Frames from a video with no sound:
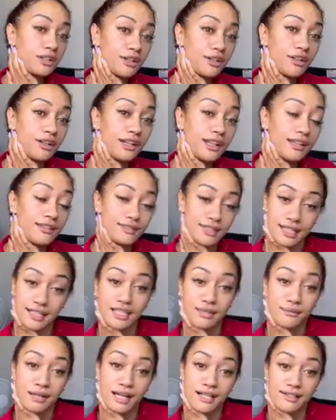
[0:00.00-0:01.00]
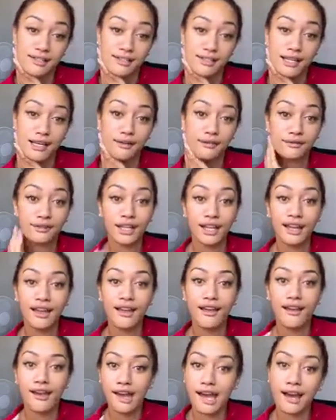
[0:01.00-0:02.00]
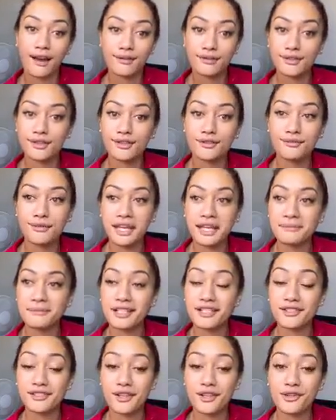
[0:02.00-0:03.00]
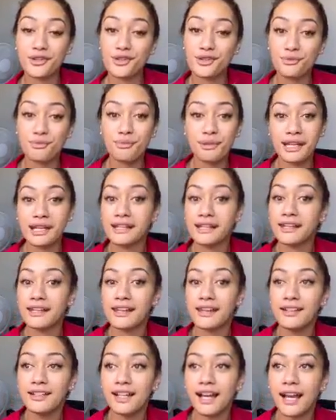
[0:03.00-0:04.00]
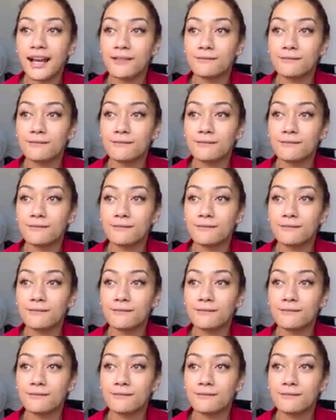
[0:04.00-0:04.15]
learn and teach myself how to make my social media